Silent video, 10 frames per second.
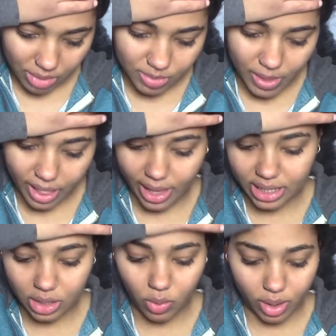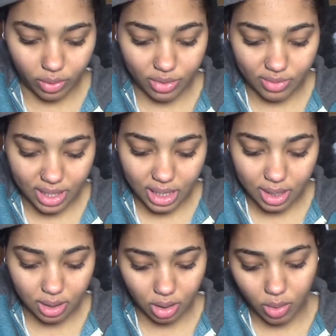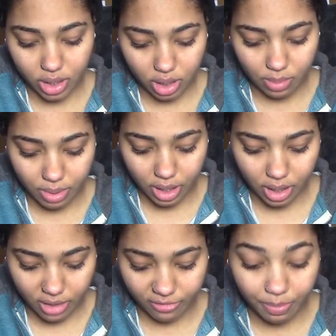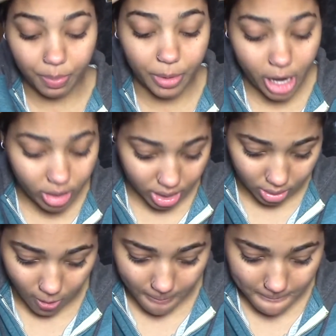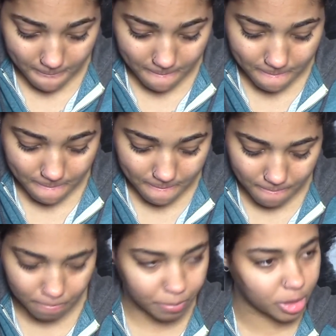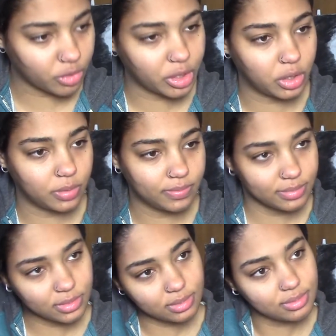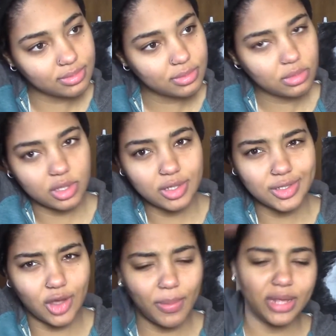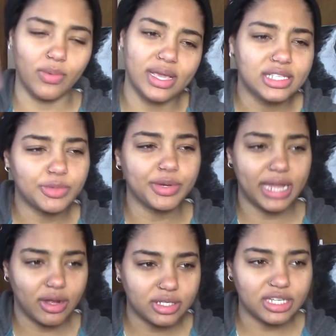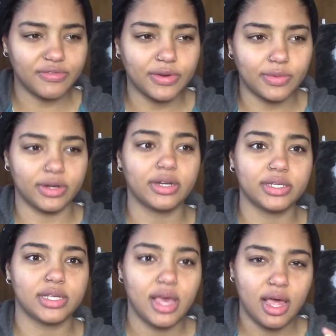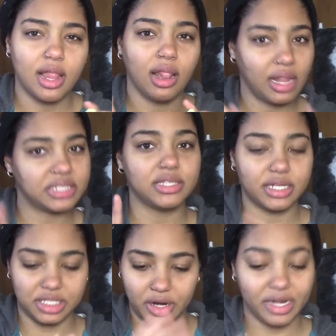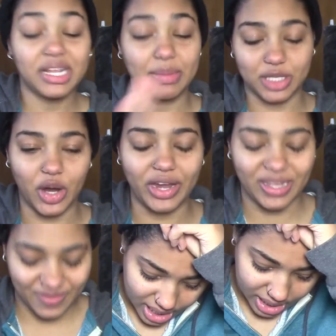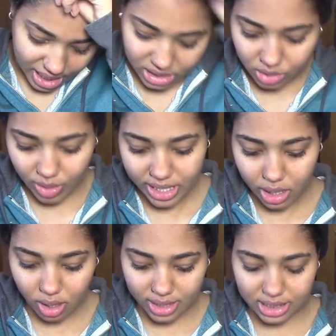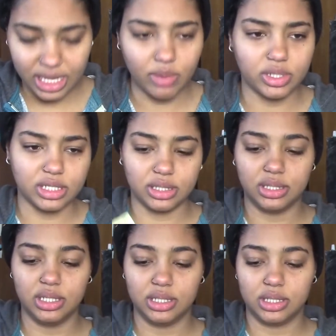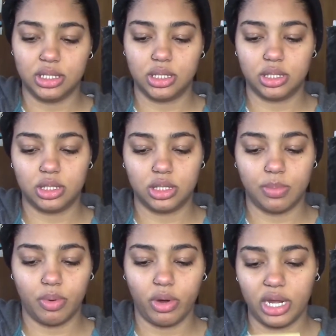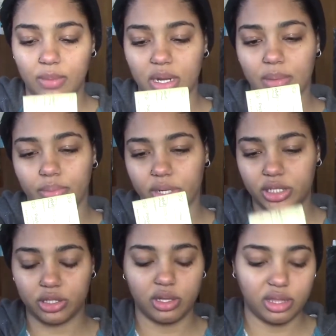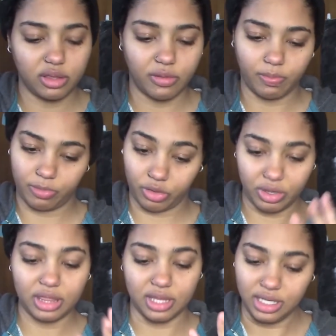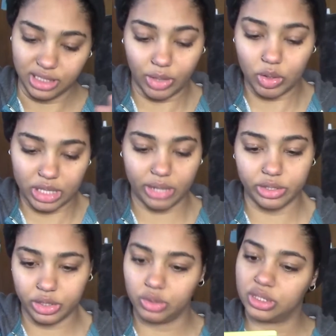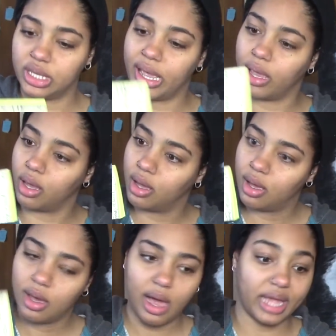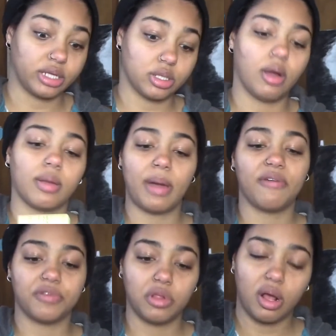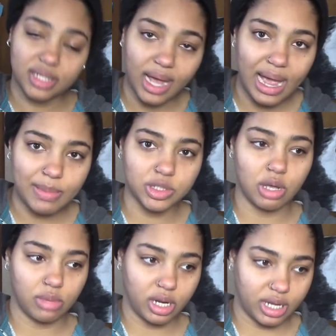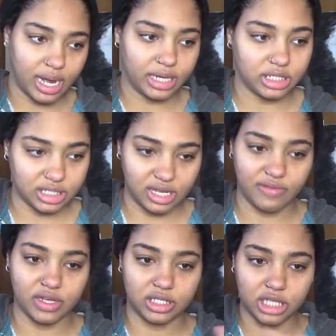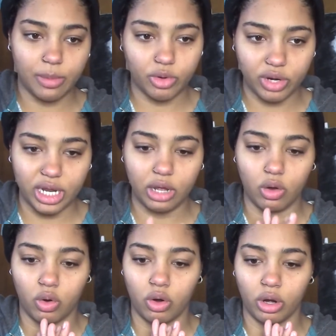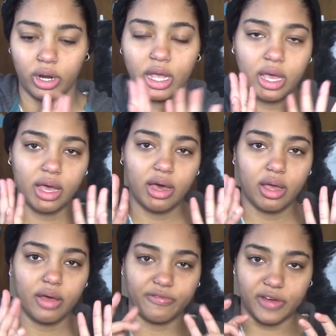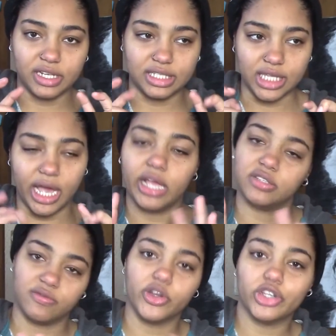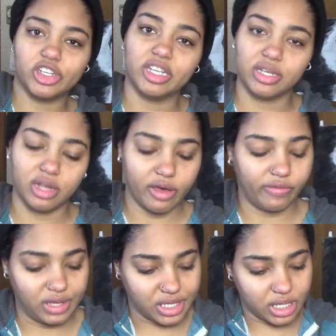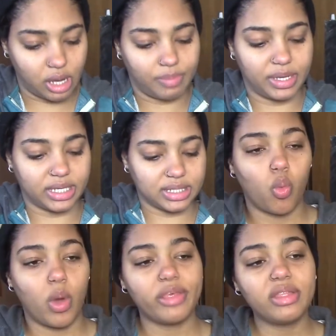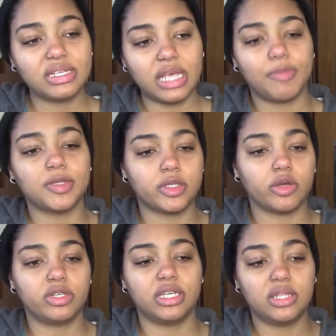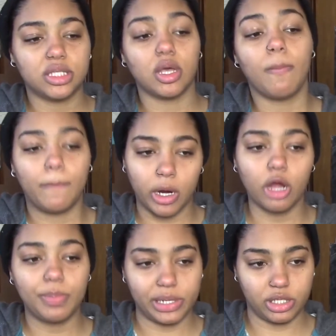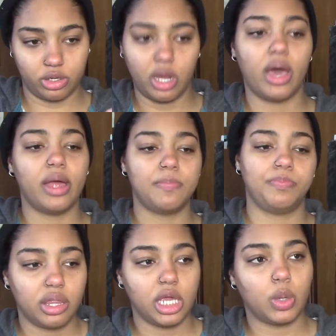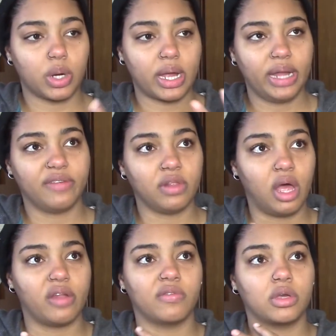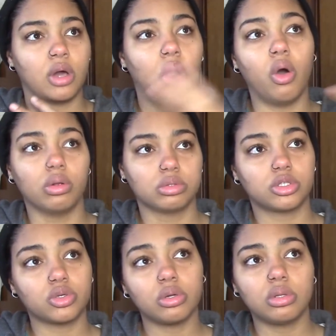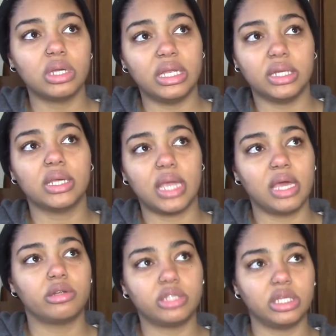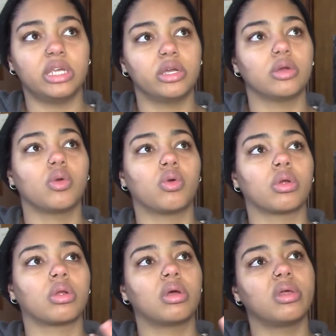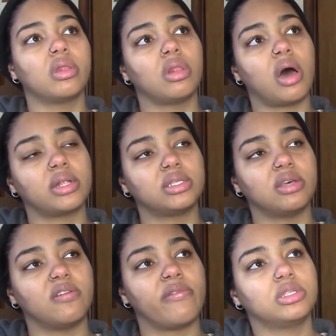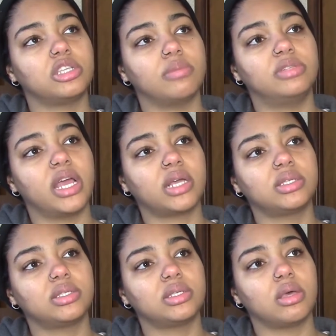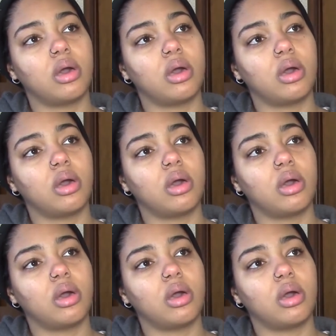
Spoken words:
was Black Lightning 103, LaWanda, the Book of Burial. Burial. There are so many ways to pronounce different words. Let's not start. I'm sorry. I didn't actually write down a lot to say, which is disappointing, but I'm pretty sure that the three things I wrote down to say I could talk about for a long time, so I'm gonna kind of just give a summary or a fun-sized version of these topics. Whether this episode did this on purpose or not, there were kind of a lot of cultural indicators in here, or lots of subjects